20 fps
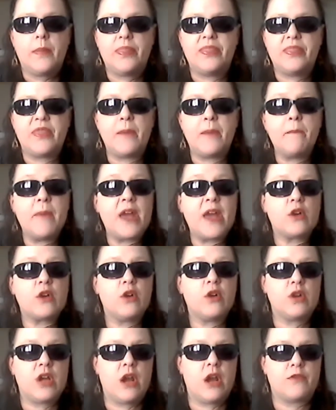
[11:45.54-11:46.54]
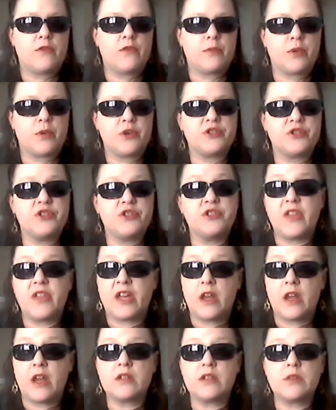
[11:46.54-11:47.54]
the medical care of the person so they
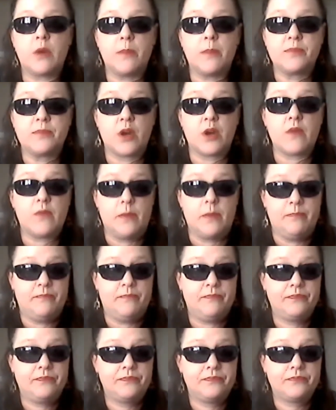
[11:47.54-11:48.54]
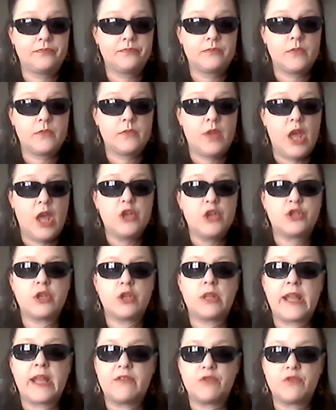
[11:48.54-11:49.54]
can also observe them. So
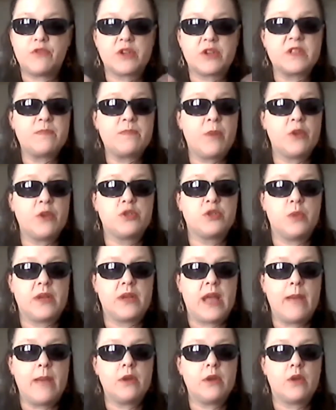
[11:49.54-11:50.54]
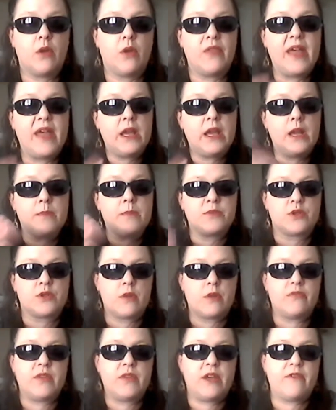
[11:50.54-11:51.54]
like if they're exposed to a chemical, they can
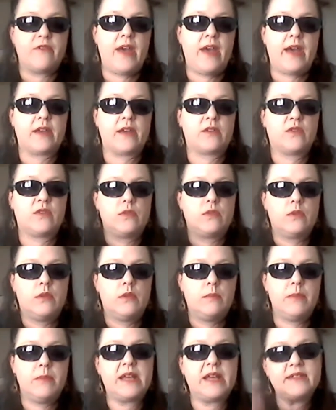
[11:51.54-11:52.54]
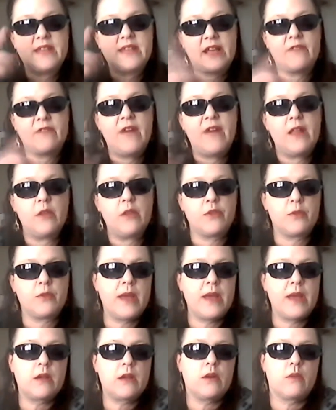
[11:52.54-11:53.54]
observe the effects because they can follow their
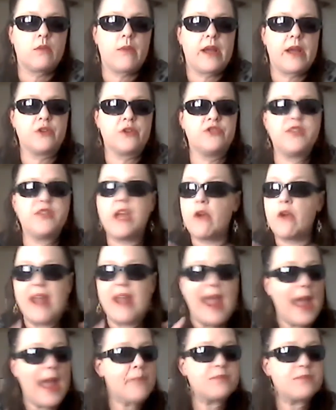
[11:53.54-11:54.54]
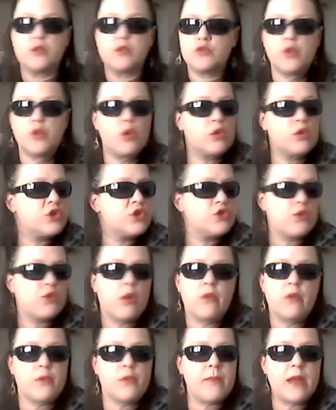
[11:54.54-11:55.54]
medical records. They are in absolute total
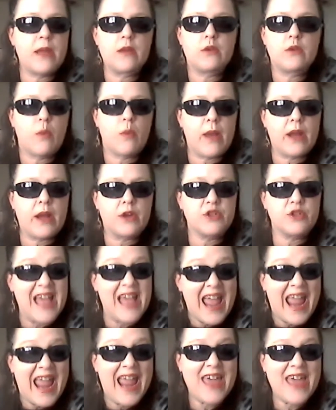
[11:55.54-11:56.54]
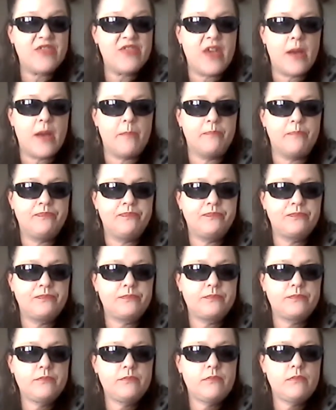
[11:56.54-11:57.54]
control of their medical records and them.
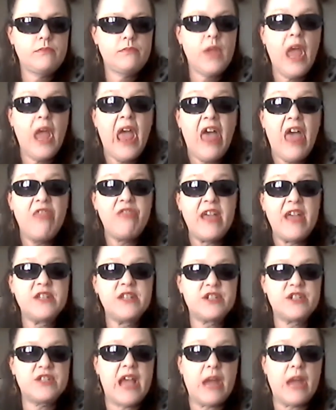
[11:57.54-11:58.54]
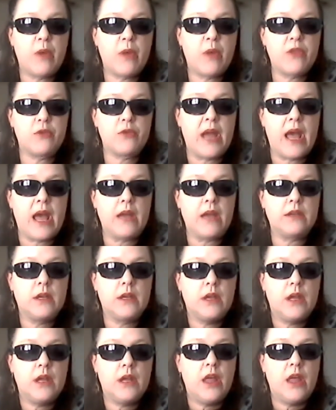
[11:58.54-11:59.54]
They decide whether or not
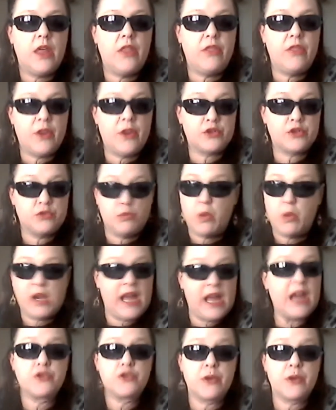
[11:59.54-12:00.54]
what kind of